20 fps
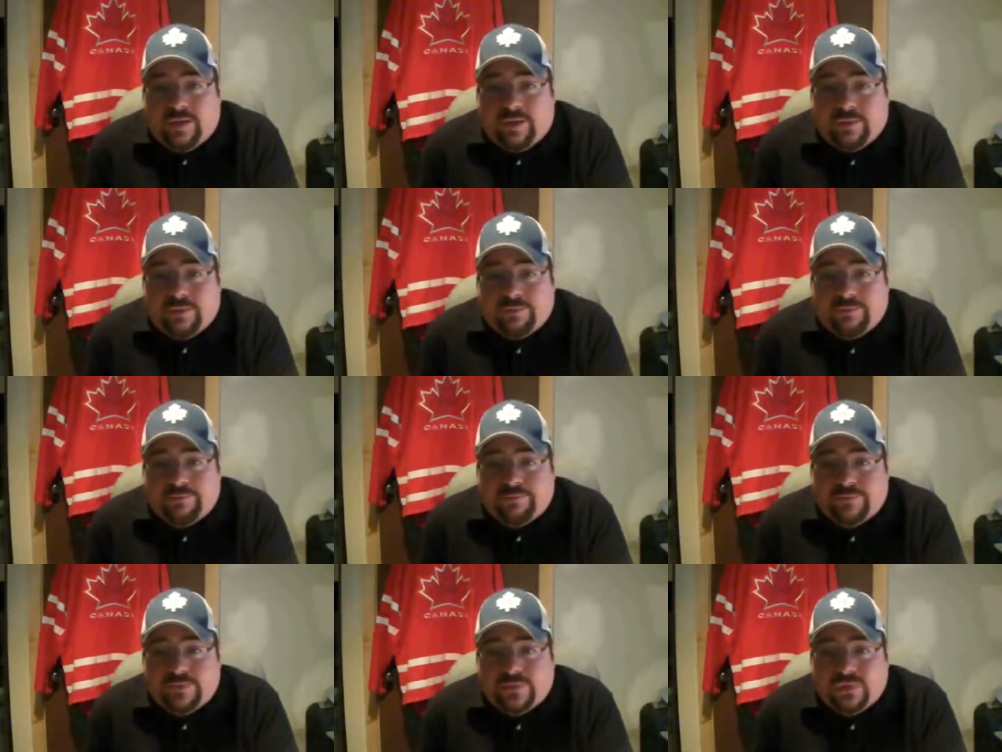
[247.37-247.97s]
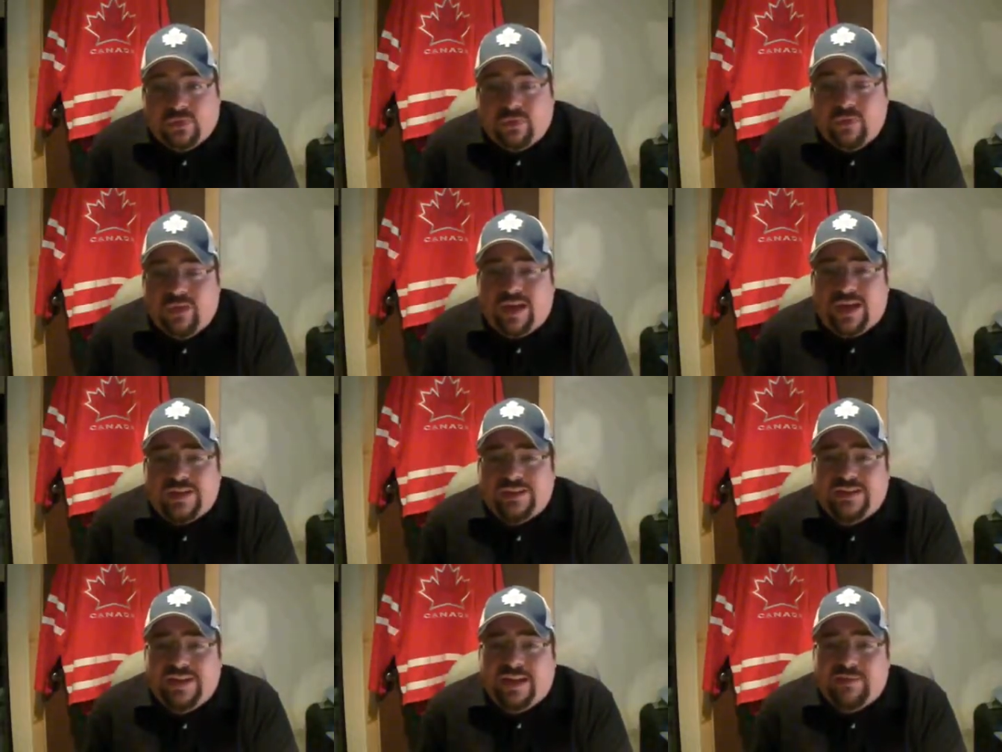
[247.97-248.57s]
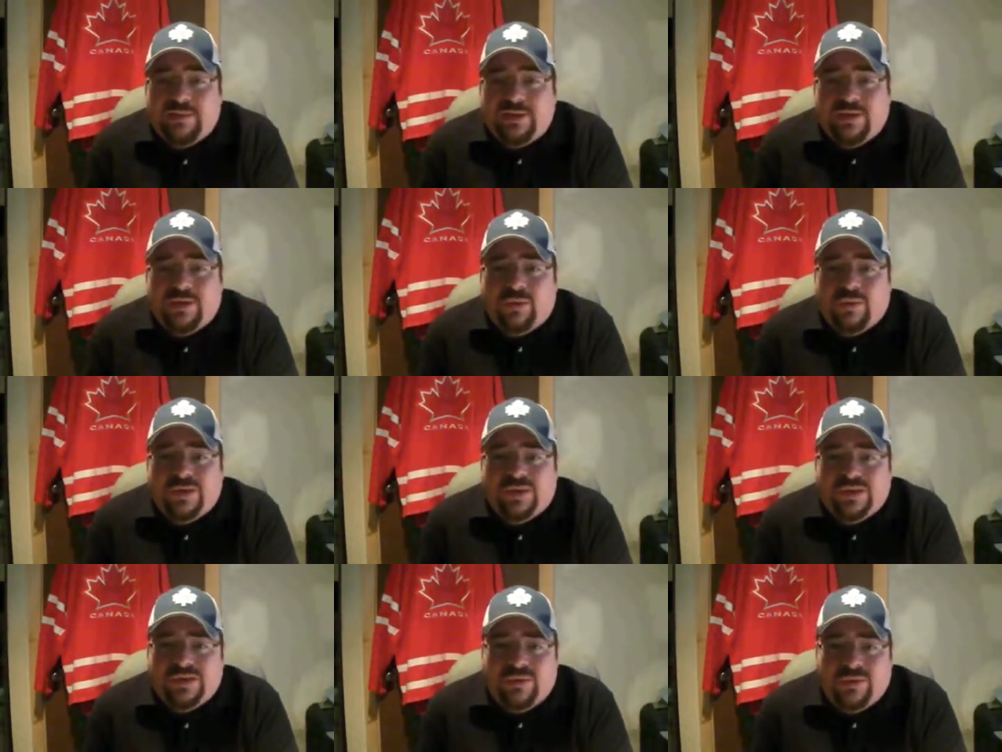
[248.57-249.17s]
Um, so you guys let me
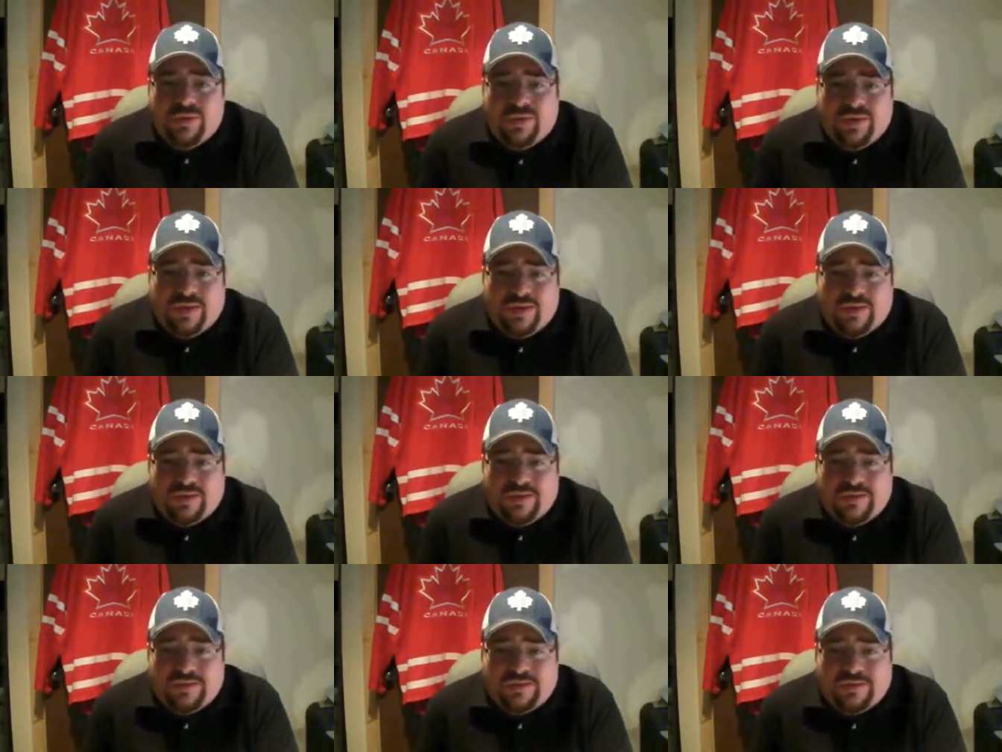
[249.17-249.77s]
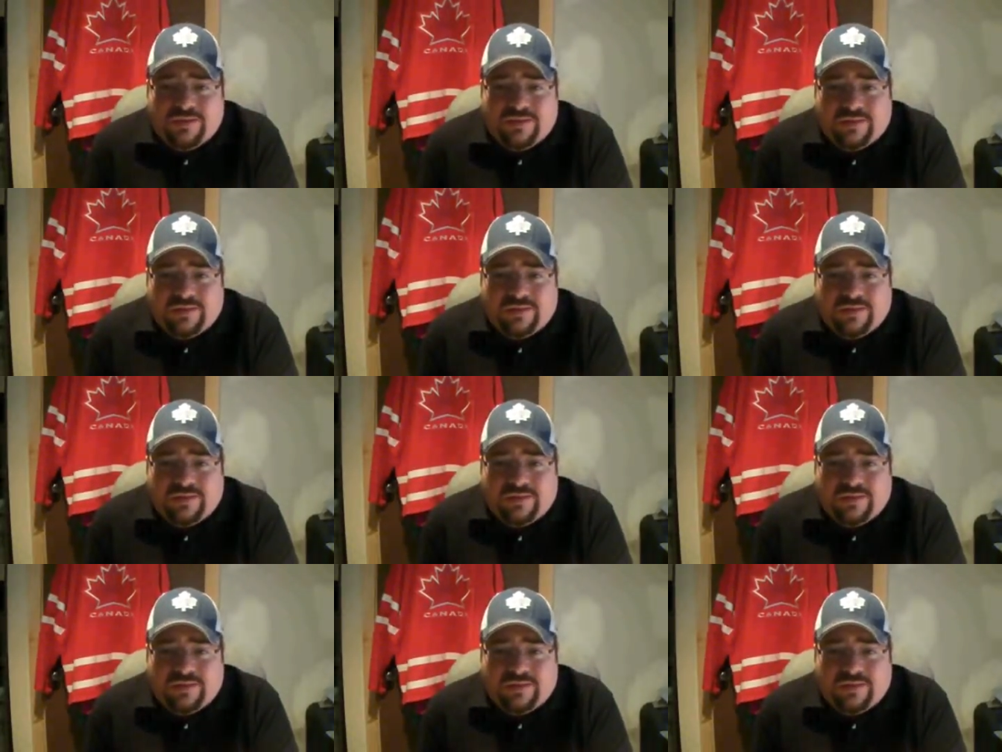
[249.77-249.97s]
know what you think.